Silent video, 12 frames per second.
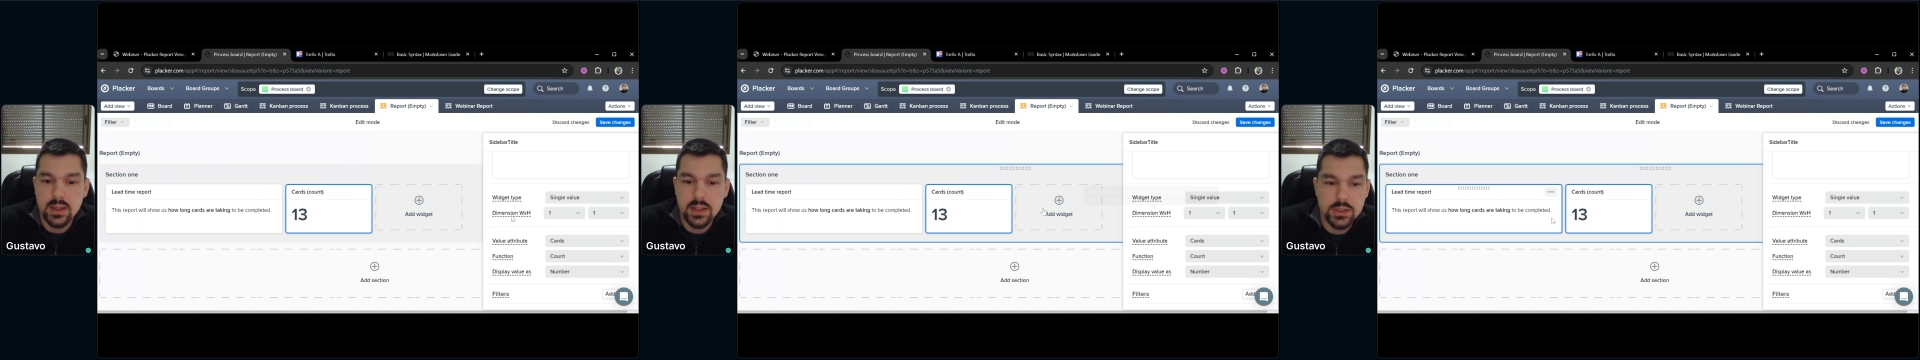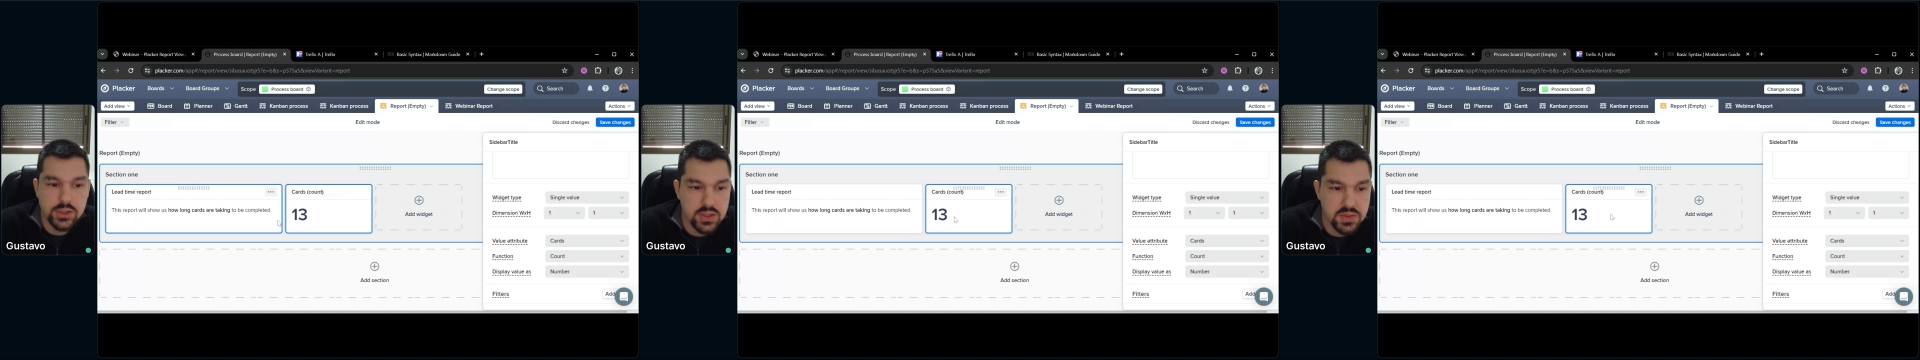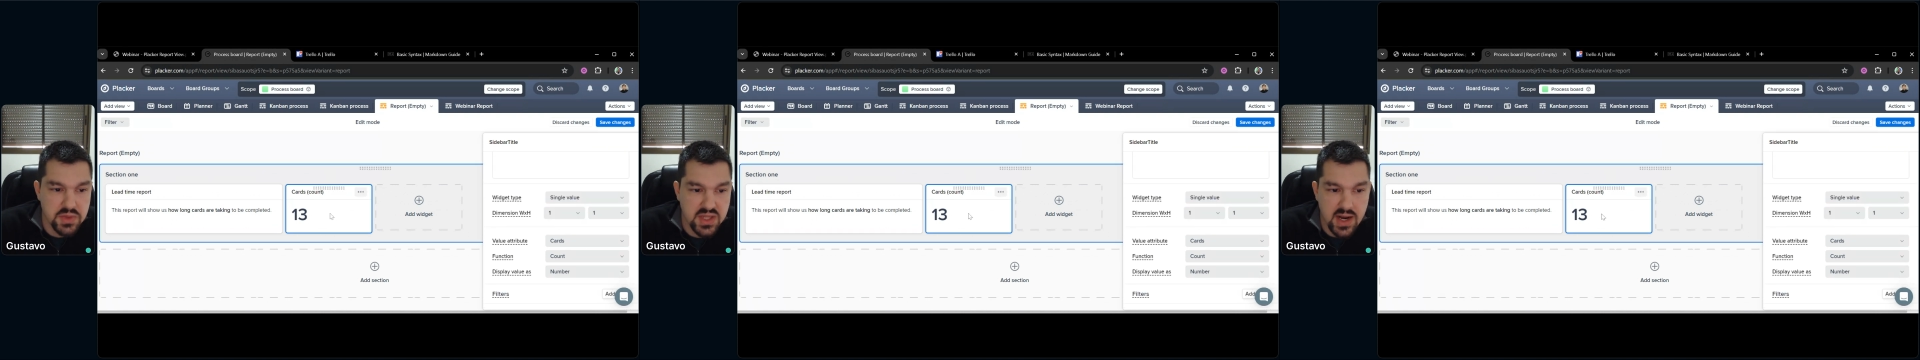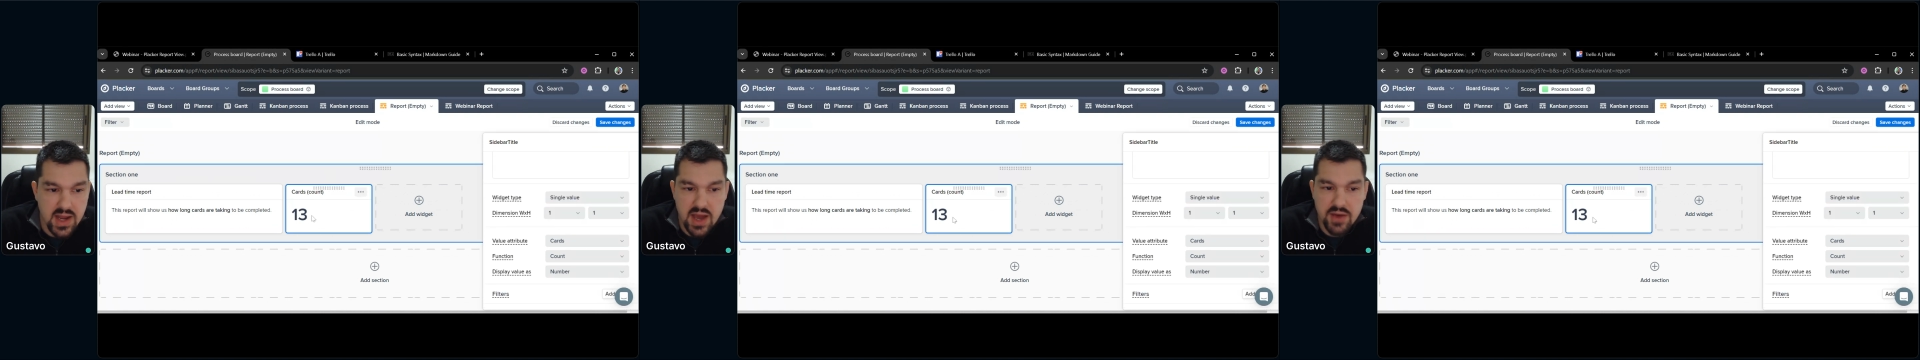It shows me
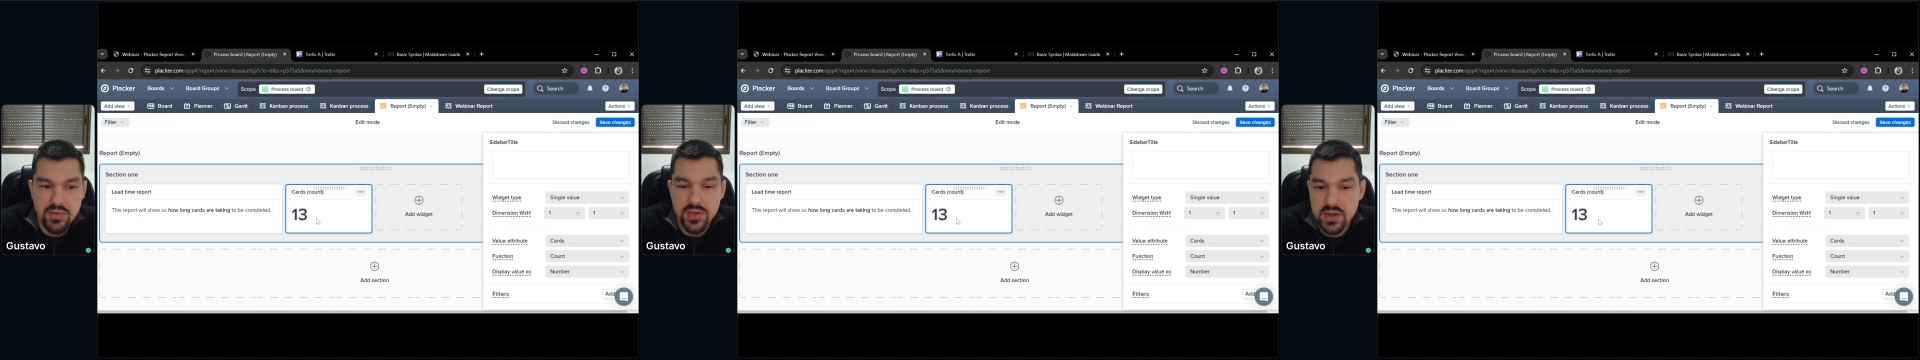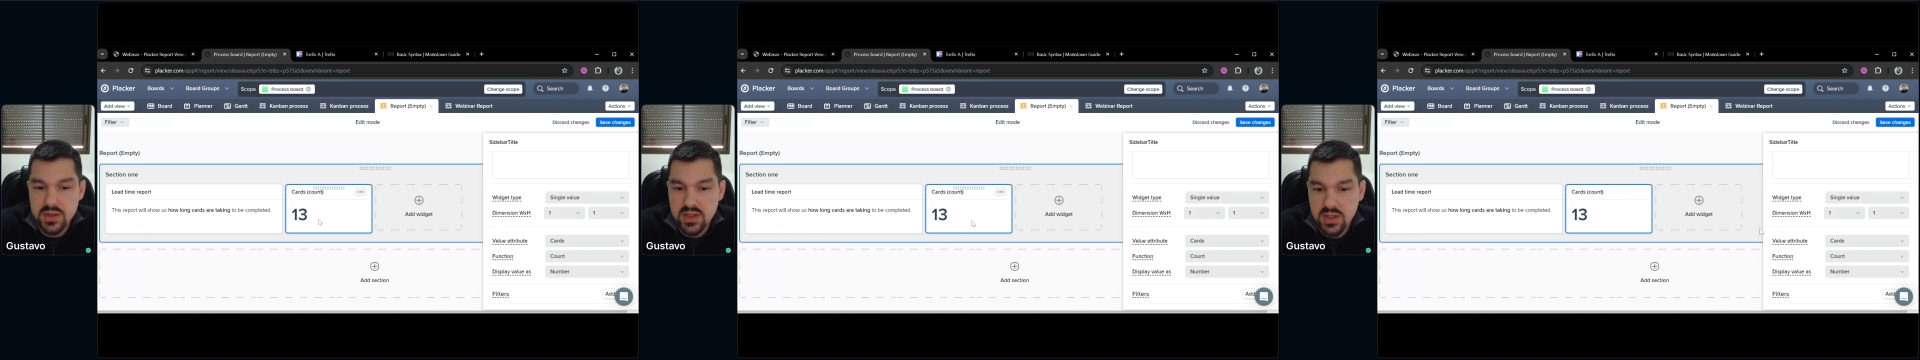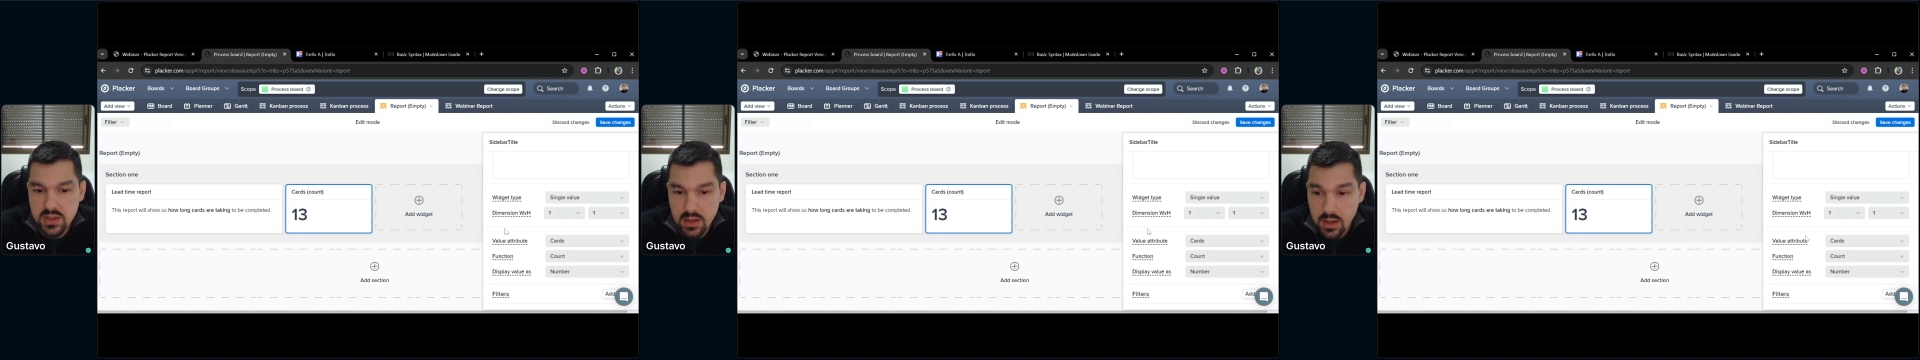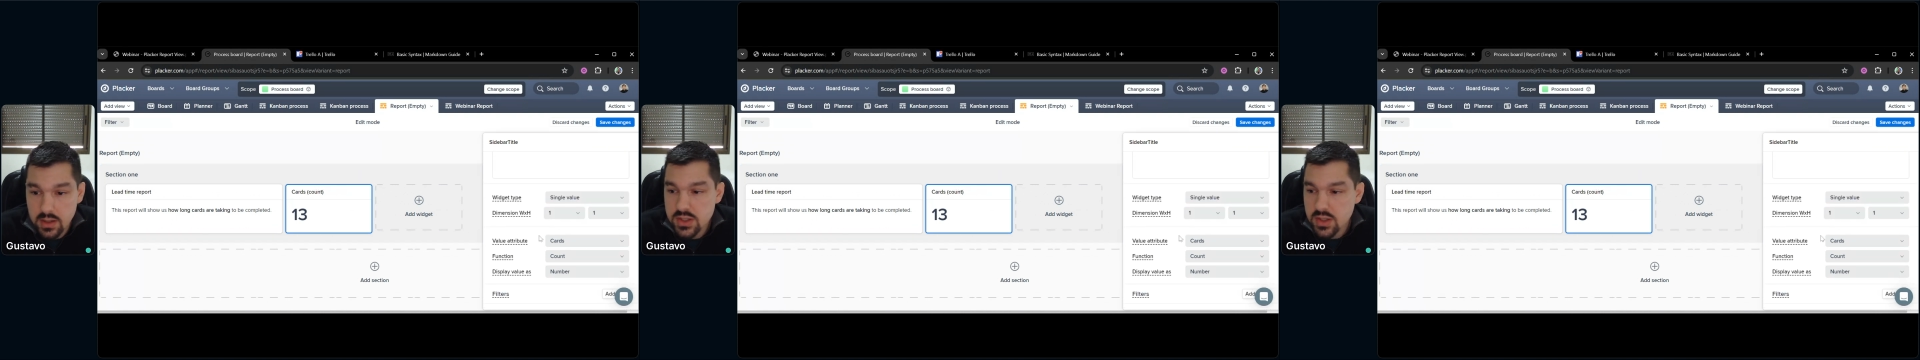that I have 13
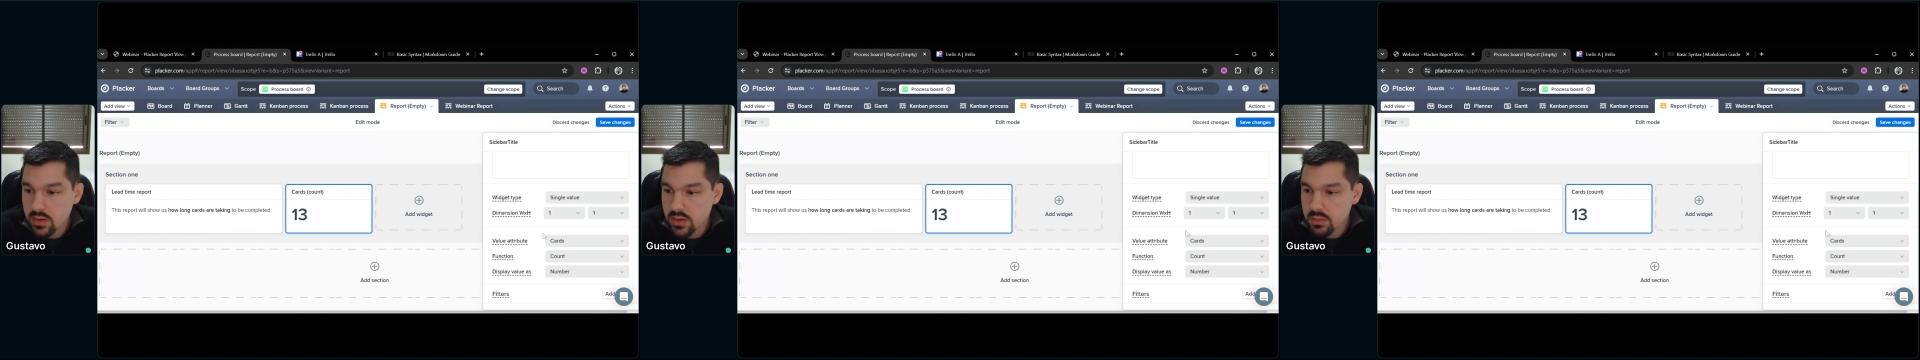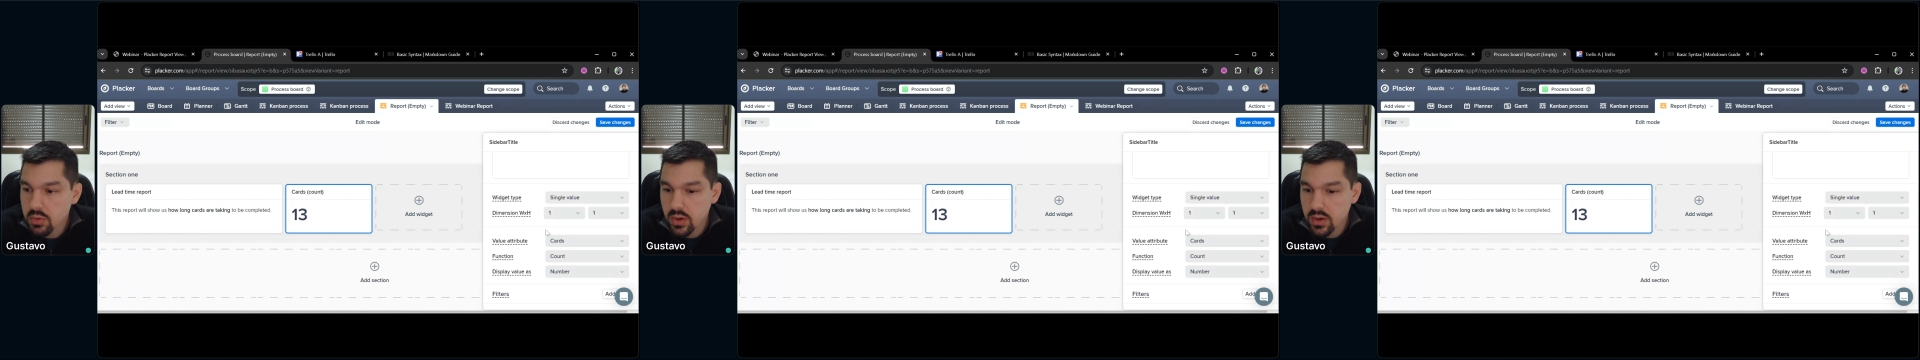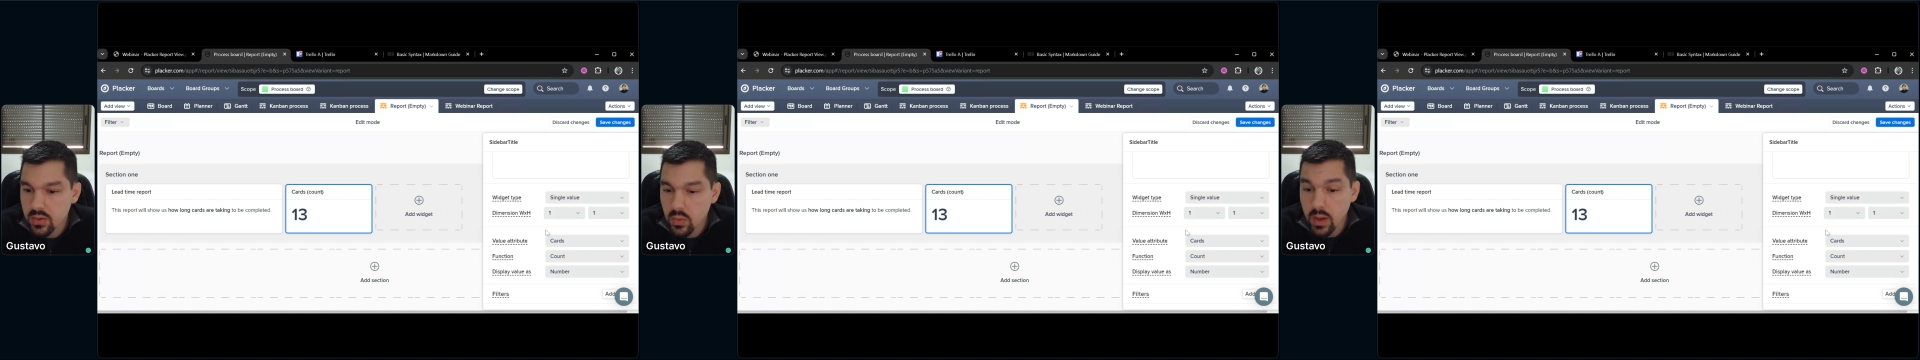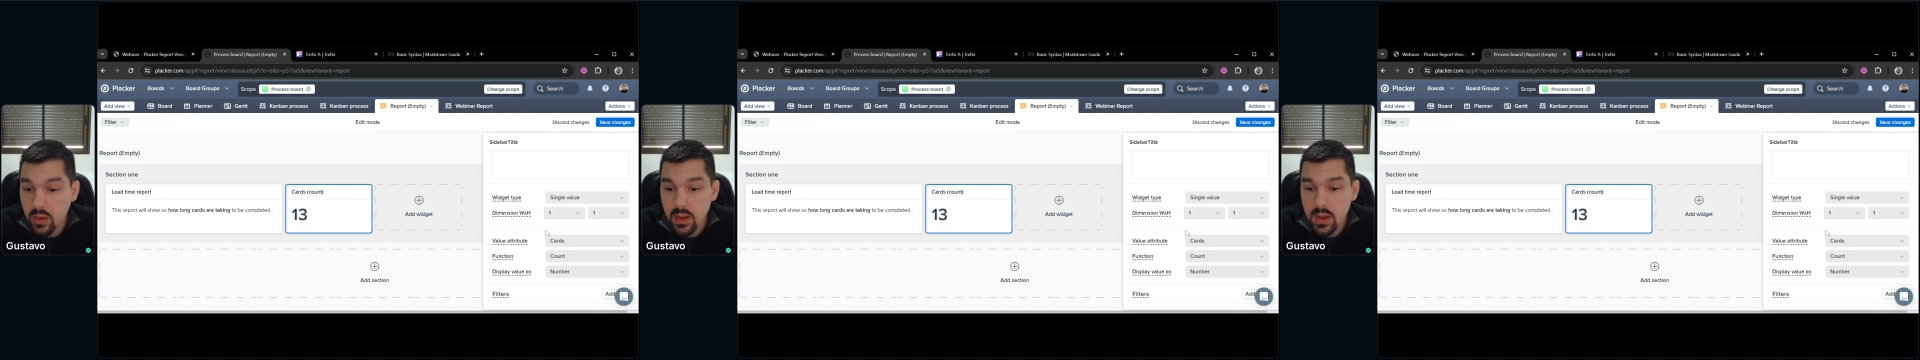cards on the board.
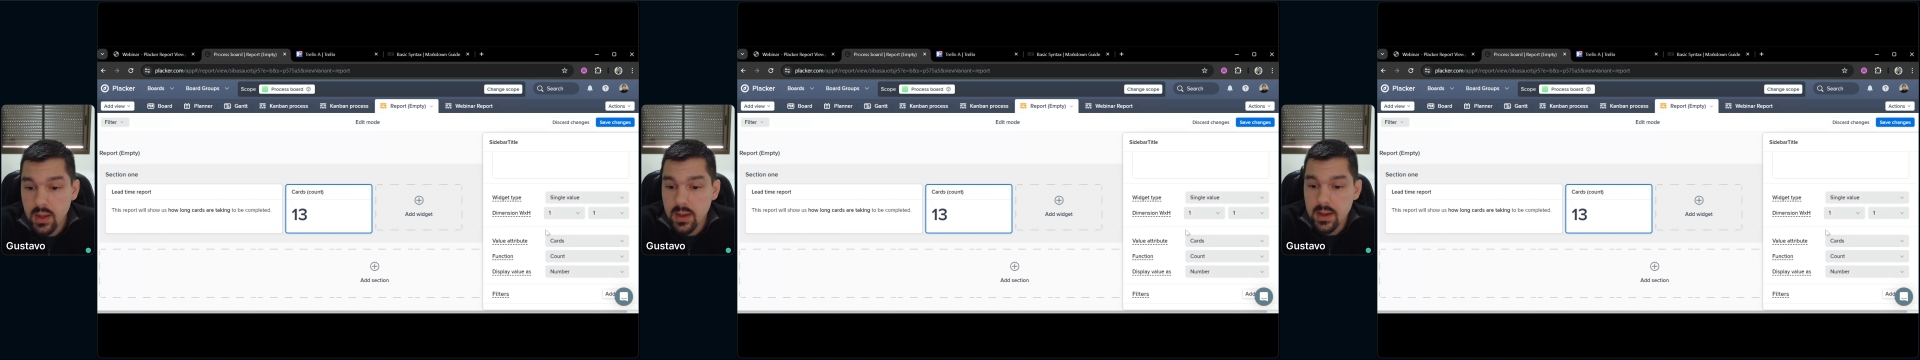Well,